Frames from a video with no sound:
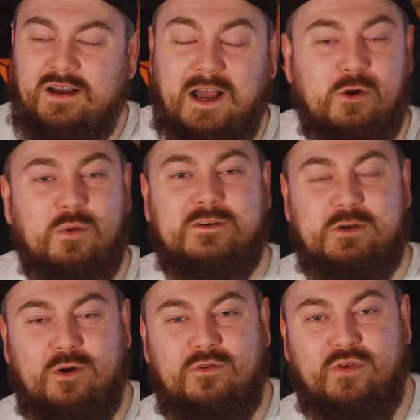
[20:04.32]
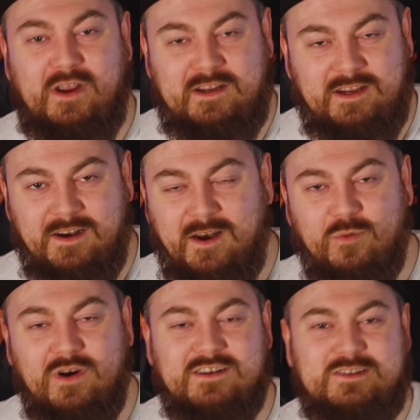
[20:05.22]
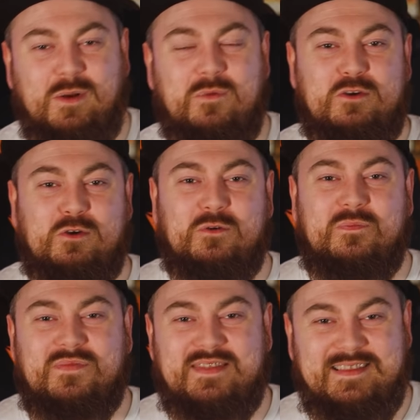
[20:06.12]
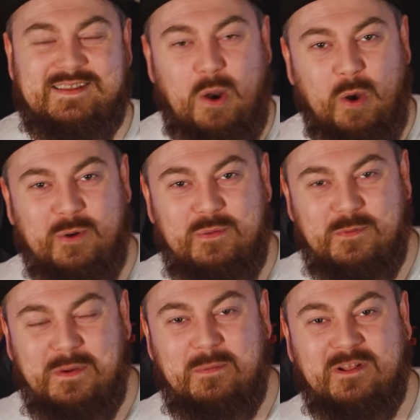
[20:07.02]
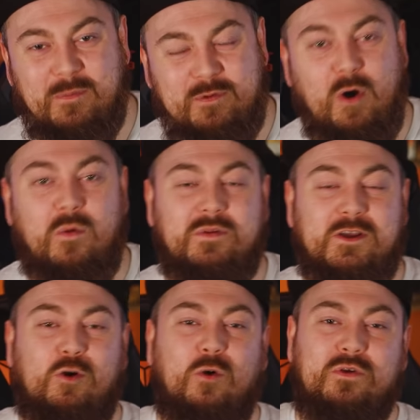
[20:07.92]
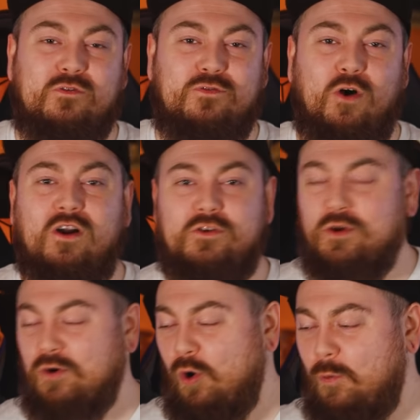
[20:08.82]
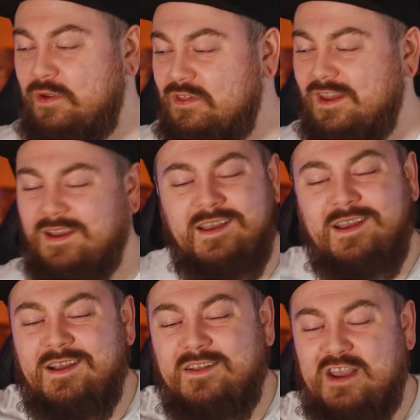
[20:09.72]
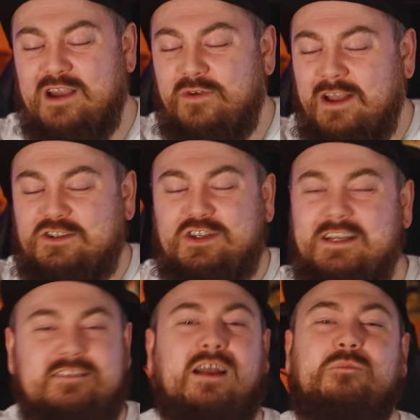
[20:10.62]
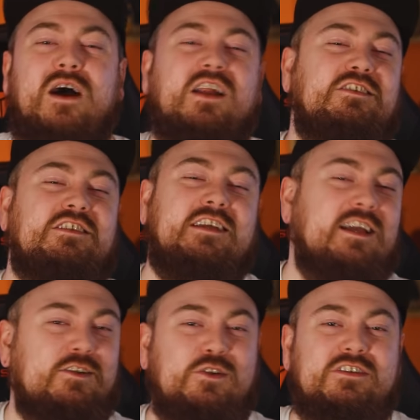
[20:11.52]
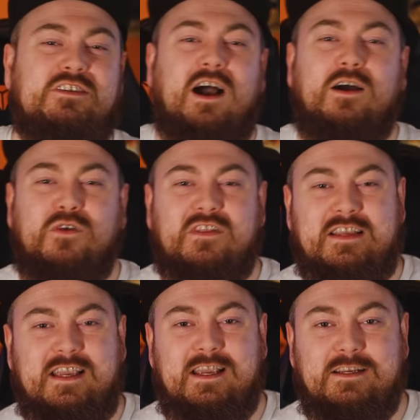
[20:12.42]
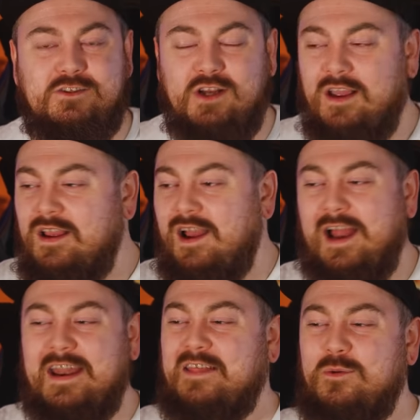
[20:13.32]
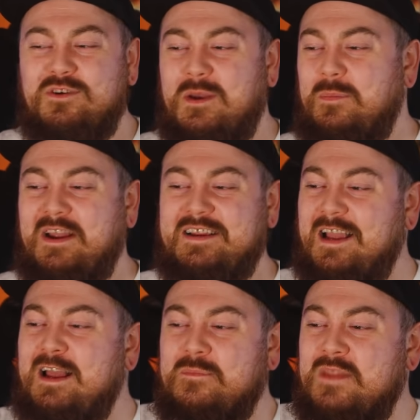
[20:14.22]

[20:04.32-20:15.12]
I know what you're all thinking and what some of you horrible people are probably hoping for. You're hoping that they eventually did manage to get Gustave in the cage and then there was a big